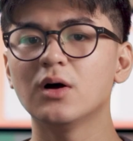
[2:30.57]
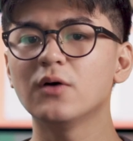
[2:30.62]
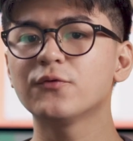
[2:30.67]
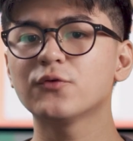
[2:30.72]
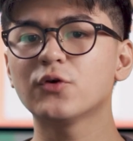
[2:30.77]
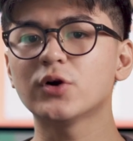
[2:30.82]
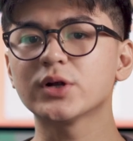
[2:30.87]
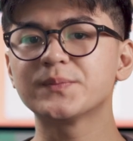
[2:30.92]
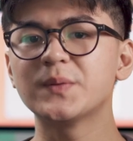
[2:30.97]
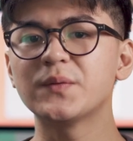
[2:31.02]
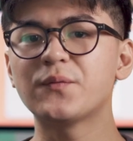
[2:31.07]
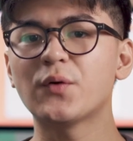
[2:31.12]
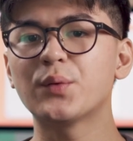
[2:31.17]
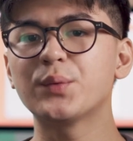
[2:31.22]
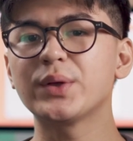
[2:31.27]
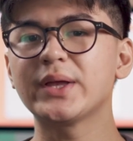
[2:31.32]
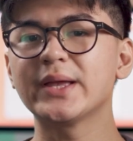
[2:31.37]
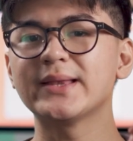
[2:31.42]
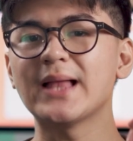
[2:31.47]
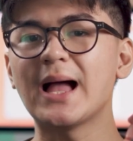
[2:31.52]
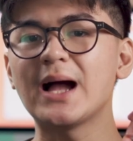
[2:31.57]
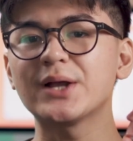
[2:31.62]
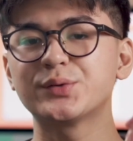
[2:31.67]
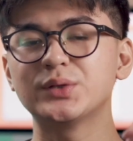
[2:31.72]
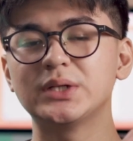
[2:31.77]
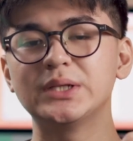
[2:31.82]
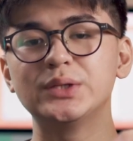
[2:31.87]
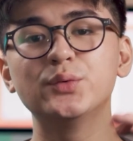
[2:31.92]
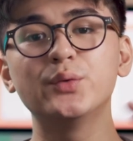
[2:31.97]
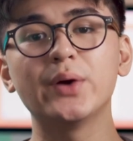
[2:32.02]
Of course, before we can
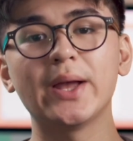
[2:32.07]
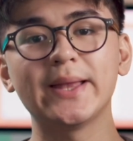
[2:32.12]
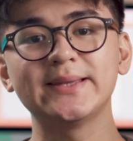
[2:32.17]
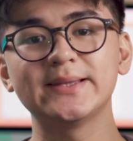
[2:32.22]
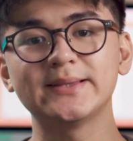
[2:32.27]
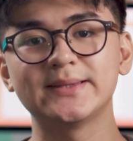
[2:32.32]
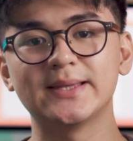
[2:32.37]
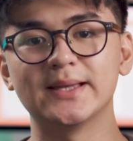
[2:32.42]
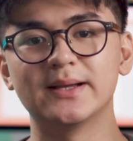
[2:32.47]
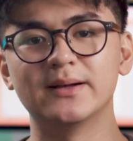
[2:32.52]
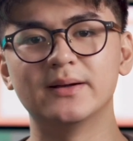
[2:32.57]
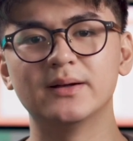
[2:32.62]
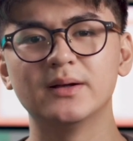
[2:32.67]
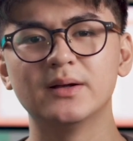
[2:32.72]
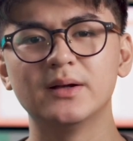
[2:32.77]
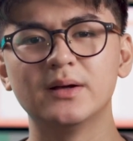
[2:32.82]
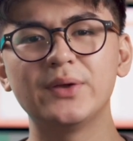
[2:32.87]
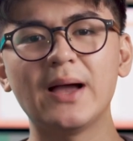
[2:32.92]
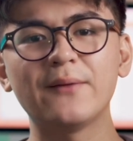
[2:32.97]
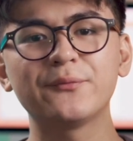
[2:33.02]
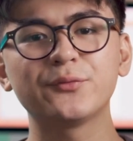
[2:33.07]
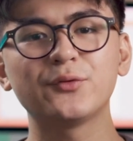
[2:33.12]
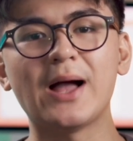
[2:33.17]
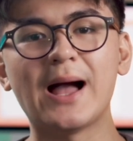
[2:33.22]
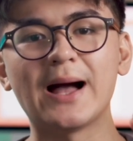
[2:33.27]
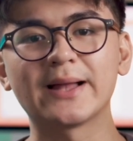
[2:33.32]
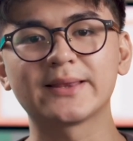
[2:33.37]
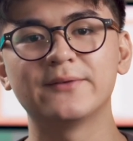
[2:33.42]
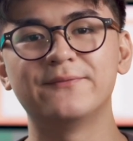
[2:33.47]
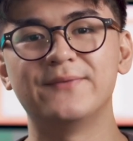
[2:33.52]
actually do anything, we have
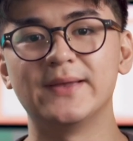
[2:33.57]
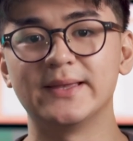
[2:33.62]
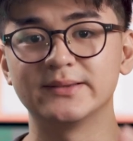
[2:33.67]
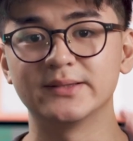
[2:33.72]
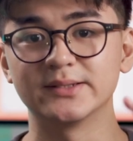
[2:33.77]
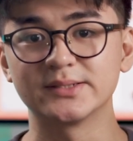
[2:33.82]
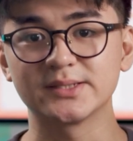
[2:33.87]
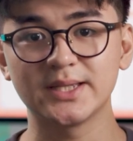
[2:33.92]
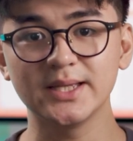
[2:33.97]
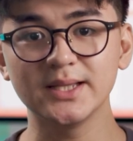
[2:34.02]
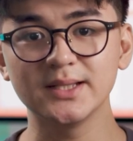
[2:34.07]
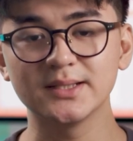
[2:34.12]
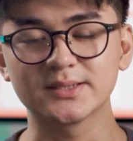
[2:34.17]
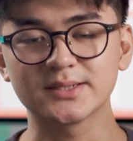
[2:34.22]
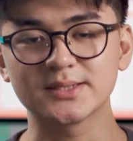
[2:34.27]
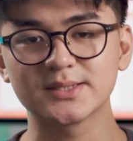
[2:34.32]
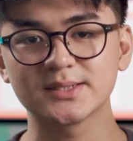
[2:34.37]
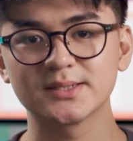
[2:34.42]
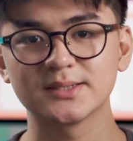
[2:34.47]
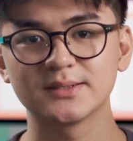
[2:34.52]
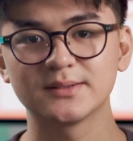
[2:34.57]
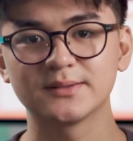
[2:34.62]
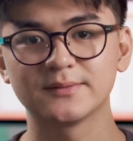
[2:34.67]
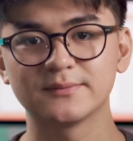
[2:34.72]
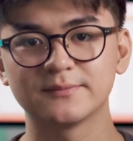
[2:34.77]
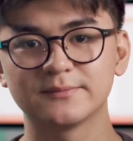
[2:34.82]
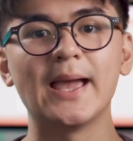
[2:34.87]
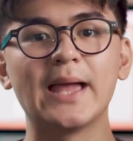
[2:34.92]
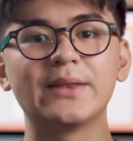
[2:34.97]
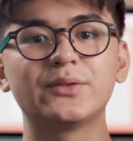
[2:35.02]
to activate the skills.
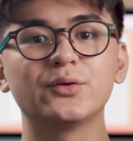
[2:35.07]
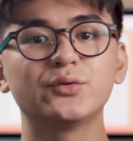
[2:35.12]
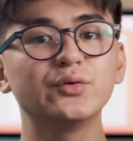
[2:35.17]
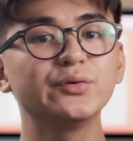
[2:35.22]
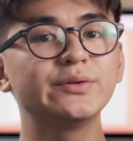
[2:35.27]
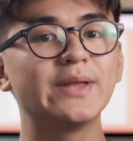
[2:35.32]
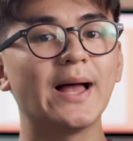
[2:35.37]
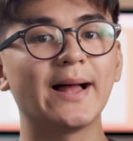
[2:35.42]
And to do